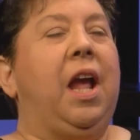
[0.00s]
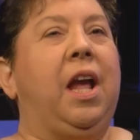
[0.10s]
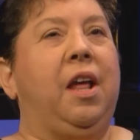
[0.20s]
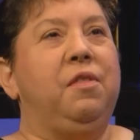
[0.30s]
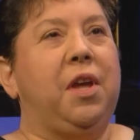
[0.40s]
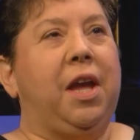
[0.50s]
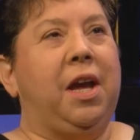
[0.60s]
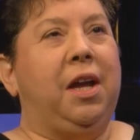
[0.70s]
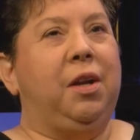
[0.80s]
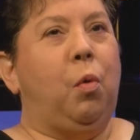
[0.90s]
And
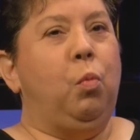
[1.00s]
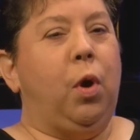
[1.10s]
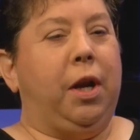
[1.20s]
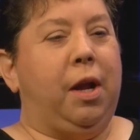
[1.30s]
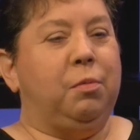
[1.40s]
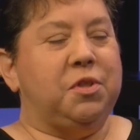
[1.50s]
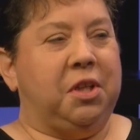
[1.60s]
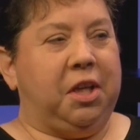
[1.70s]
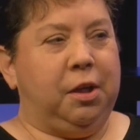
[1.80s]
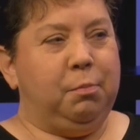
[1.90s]
then when I was a
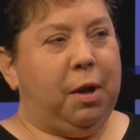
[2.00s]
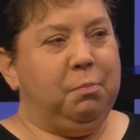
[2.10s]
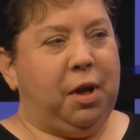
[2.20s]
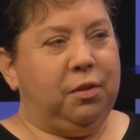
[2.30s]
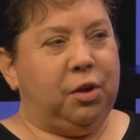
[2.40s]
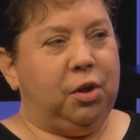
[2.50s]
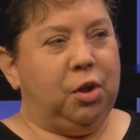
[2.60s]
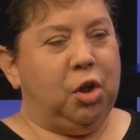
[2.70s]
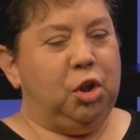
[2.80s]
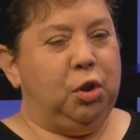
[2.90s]
kid, my
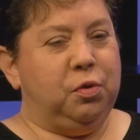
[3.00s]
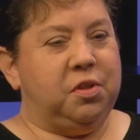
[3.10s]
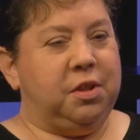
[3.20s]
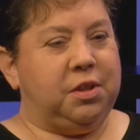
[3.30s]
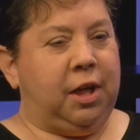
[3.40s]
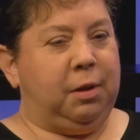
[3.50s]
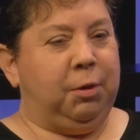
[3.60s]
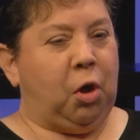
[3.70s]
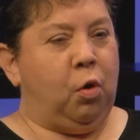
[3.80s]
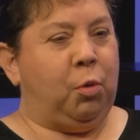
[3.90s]
mother used to take
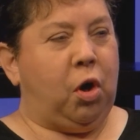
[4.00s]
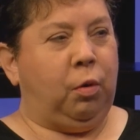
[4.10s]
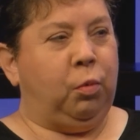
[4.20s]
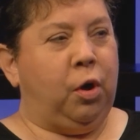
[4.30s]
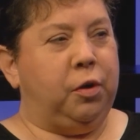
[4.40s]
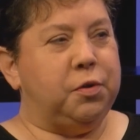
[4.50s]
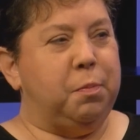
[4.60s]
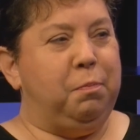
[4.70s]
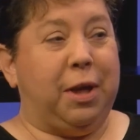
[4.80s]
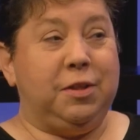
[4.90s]
me to Omaha Royals
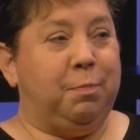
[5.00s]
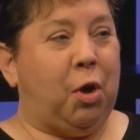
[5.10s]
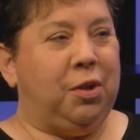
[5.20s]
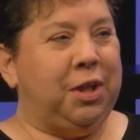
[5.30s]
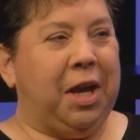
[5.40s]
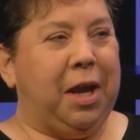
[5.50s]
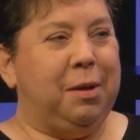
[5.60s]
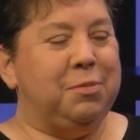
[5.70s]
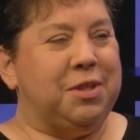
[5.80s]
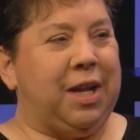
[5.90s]
baseball
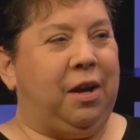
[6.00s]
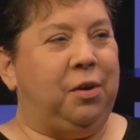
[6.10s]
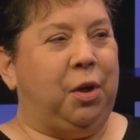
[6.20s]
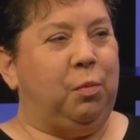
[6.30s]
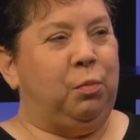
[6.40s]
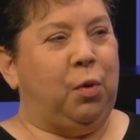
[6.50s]
games down at